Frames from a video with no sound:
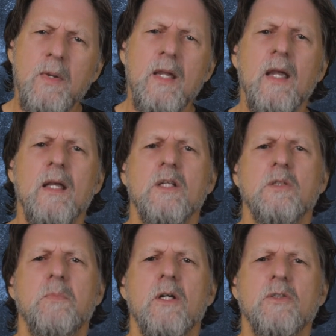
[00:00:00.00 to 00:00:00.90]
be in a
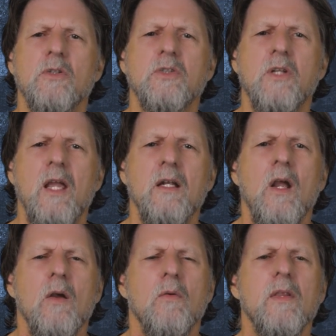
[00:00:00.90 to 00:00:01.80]
spiritual state
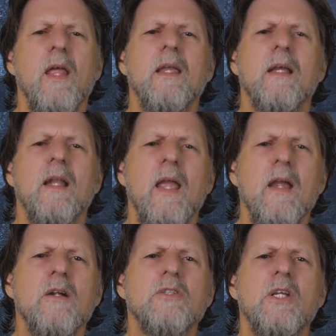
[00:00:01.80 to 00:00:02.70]
where they can
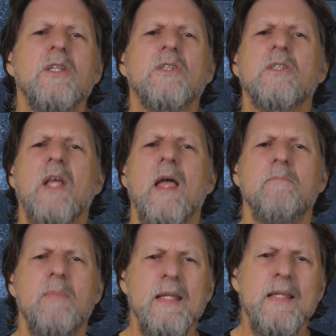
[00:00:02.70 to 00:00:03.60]
hear Jesus
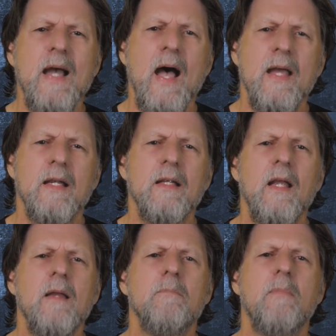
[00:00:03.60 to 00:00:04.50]
and be guided
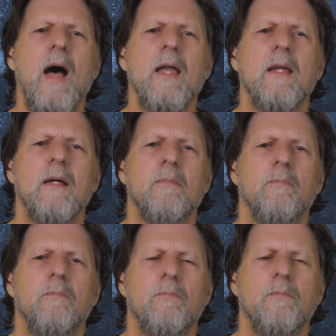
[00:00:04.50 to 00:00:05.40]
by him.
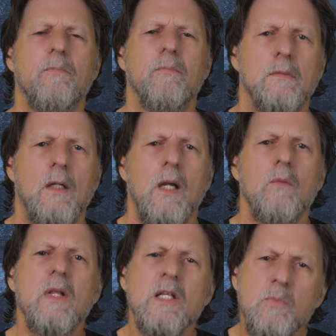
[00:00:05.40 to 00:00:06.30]

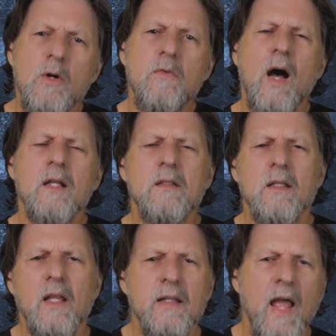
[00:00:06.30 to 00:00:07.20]
Well, let's move on to
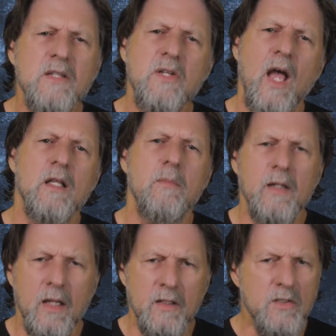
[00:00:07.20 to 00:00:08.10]
the next
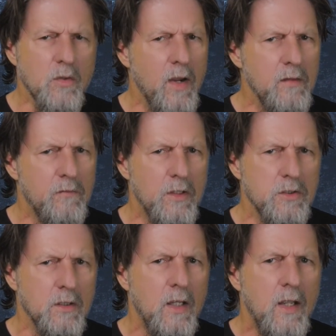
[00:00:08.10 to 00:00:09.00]
element in this great
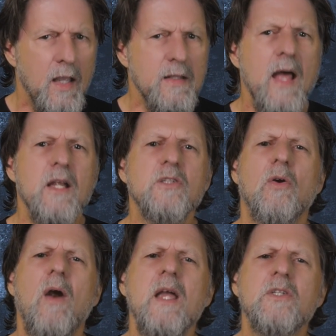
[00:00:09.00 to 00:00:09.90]
vision, and that is
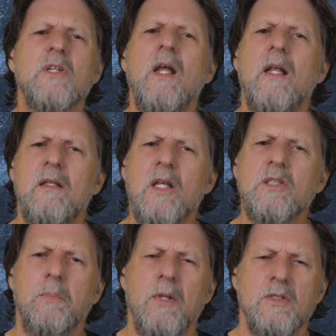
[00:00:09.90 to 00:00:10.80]
Christ
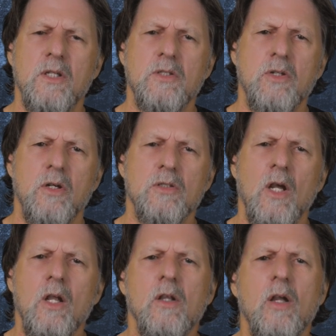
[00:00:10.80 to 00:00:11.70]
disciplines his church.
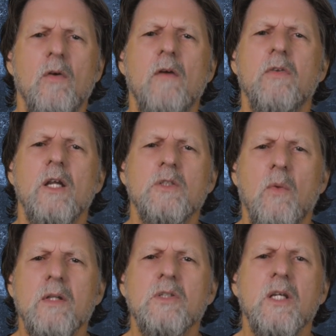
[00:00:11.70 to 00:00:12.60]
Look at Revelation
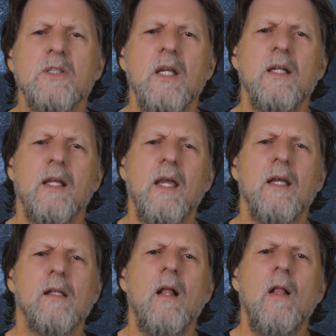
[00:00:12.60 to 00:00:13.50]
1:16 again.